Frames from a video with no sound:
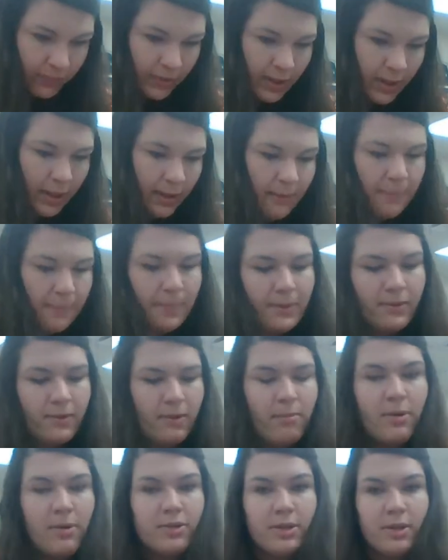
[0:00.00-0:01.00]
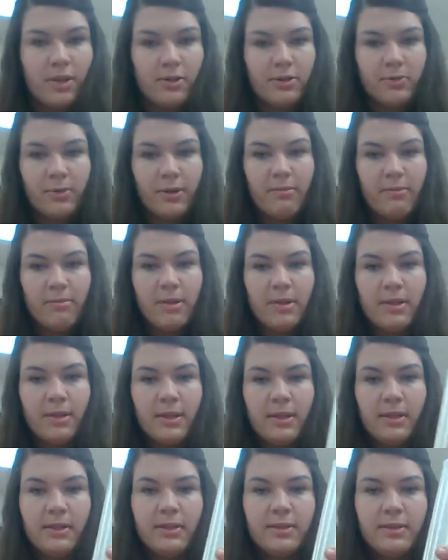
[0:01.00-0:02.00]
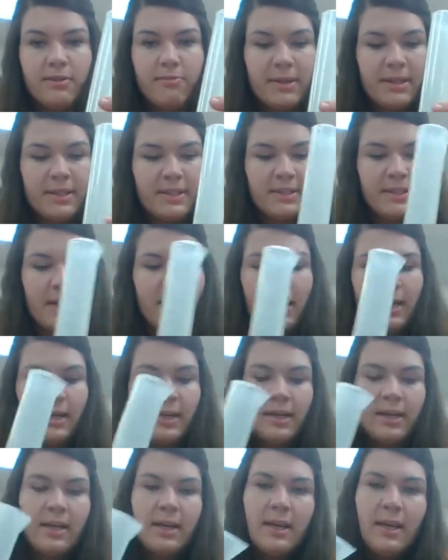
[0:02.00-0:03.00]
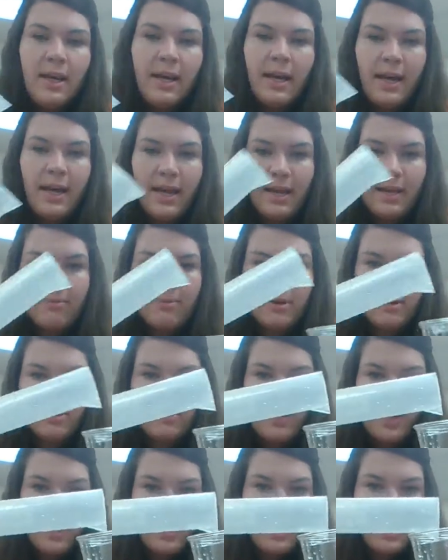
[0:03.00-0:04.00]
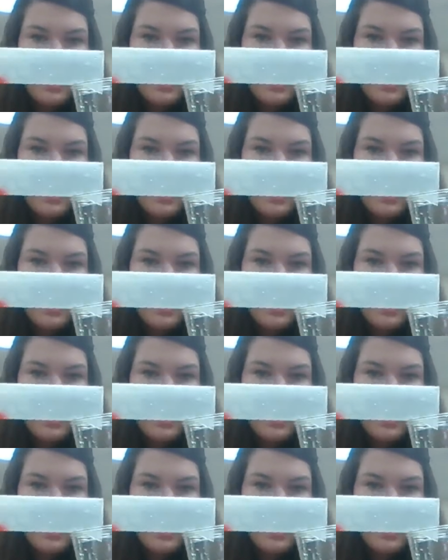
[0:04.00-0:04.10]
Okay, so I measured out 20 milliliters of my stock, and I'm going to go ahead and